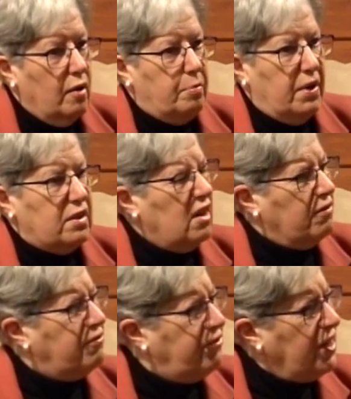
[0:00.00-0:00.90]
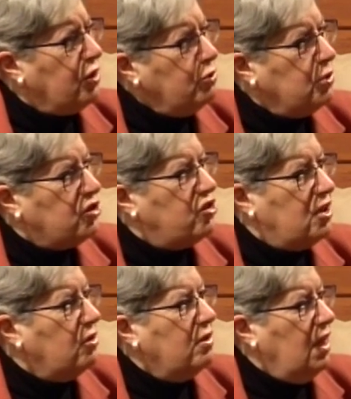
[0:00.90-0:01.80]
But the fear was
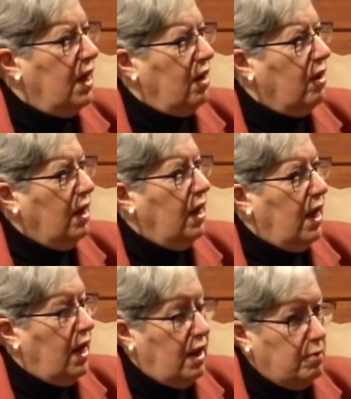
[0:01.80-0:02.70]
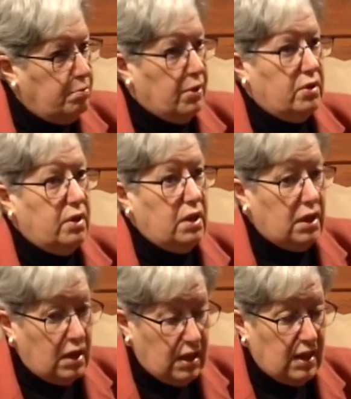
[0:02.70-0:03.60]
still there, and
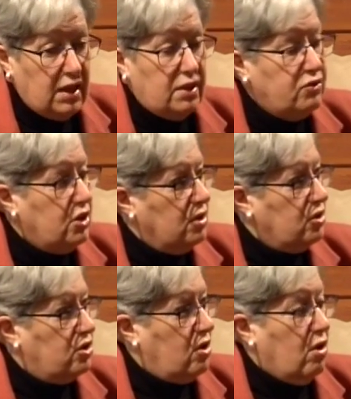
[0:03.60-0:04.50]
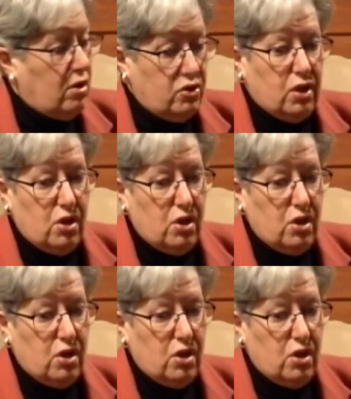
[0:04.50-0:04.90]
bullying leaves scars.